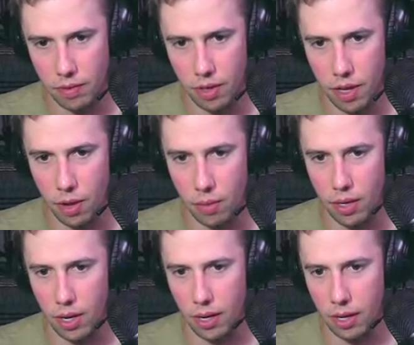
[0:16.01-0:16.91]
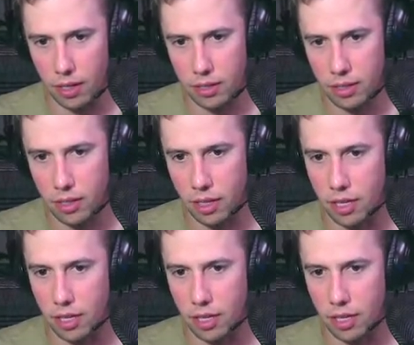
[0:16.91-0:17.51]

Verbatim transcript: and we got a